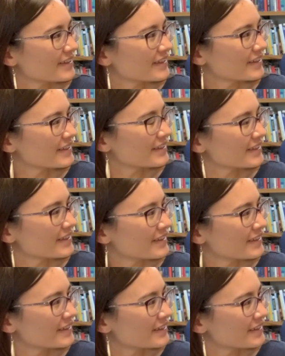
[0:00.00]

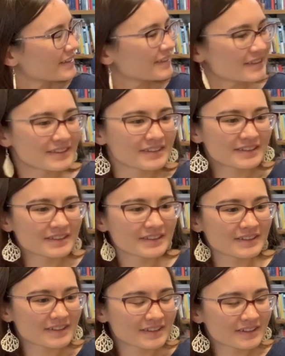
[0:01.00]

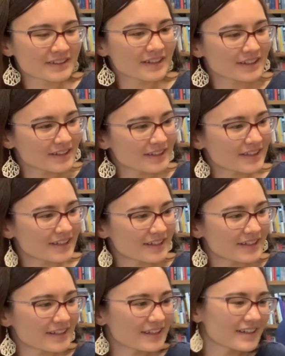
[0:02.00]

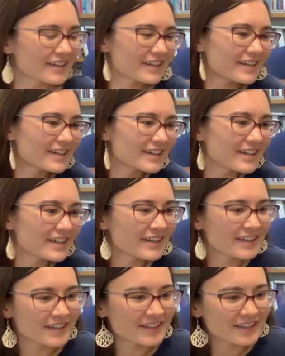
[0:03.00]

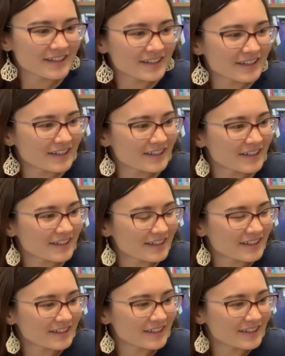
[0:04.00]

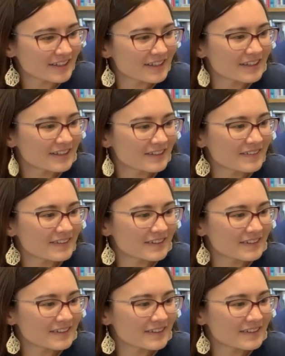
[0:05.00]
(silent)